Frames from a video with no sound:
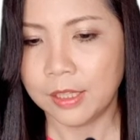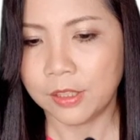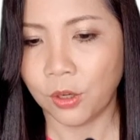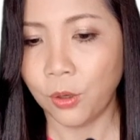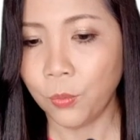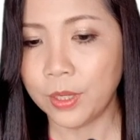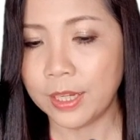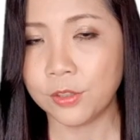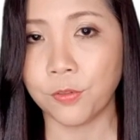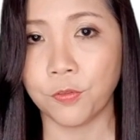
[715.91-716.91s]
So we
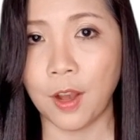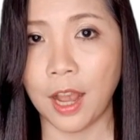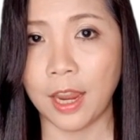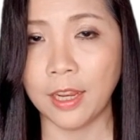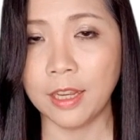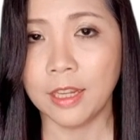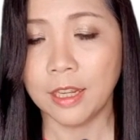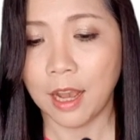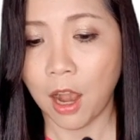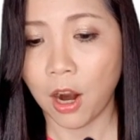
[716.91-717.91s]
need to find
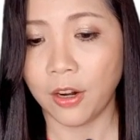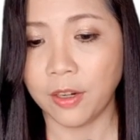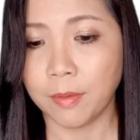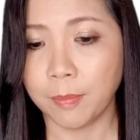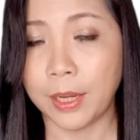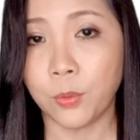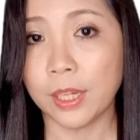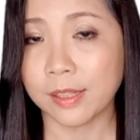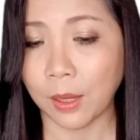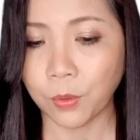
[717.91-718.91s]
R by
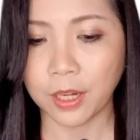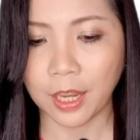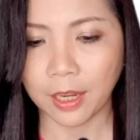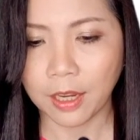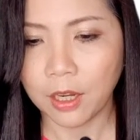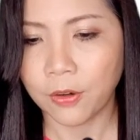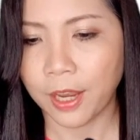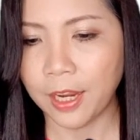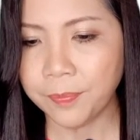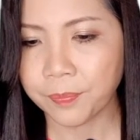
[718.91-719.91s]
doing a side working,
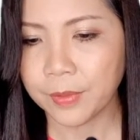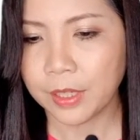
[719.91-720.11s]
okay?